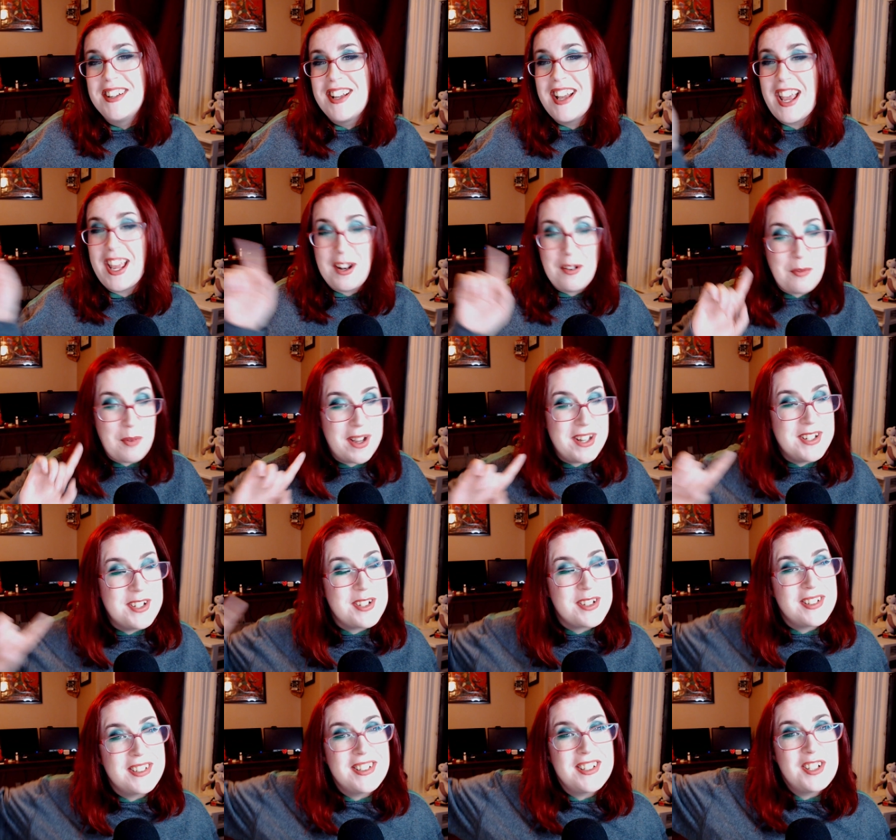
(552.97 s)
and went
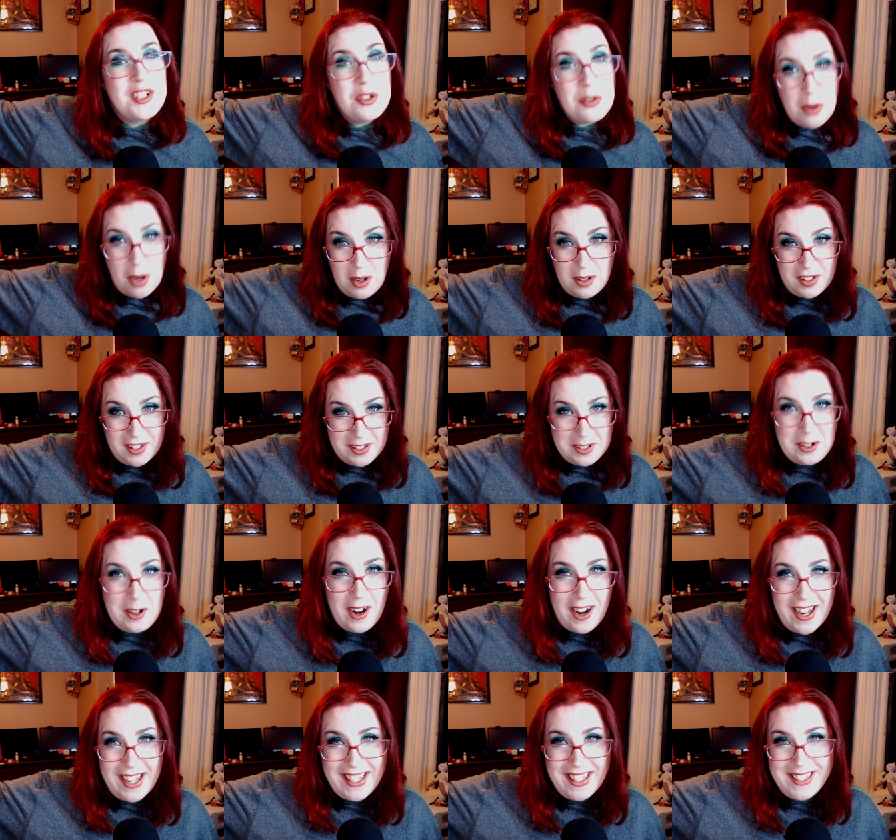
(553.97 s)
to Ugly
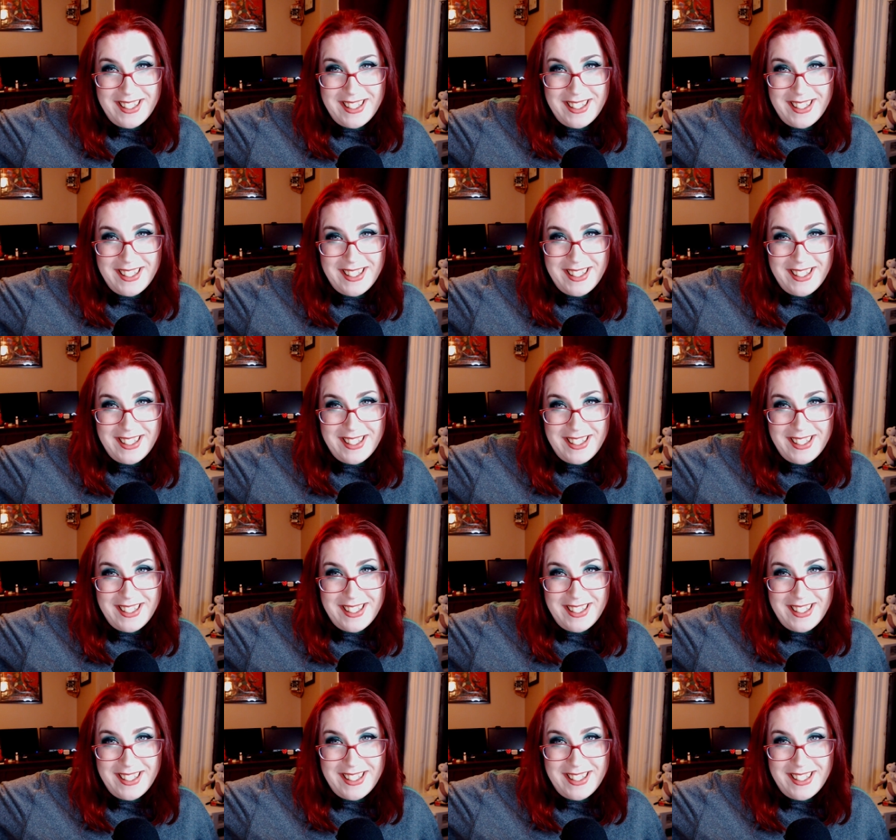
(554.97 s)
cry.